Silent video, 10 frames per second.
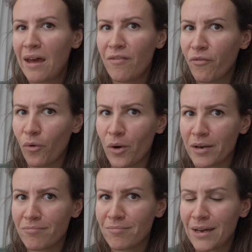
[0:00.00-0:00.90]
a
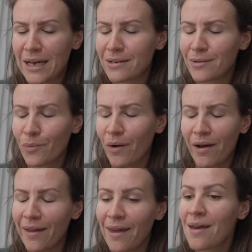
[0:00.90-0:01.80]
form. I don't know
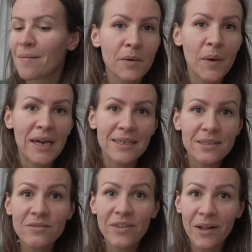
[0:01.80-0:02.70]
why. Either way, I
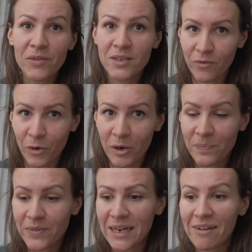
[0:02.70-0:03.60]
need to fill out this
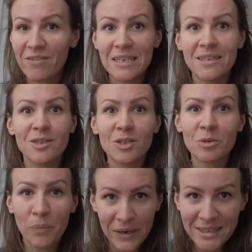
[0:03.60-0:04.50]
form that I've needed
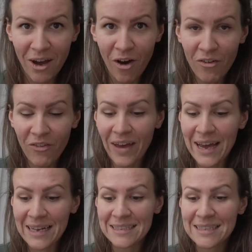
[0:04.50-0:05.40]
to print off
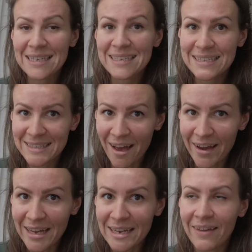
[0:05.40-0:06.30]
and
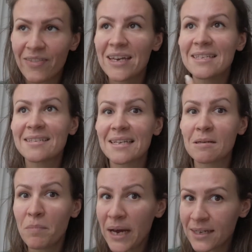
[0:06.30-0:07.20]
sign and then
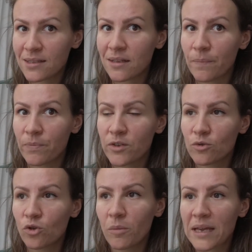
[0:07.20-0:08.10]
send it back to them.
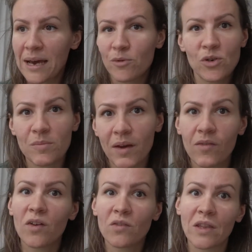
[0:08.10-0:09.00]
So normally I would use
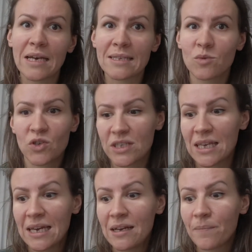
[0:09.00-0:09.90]
my phone for that. I would just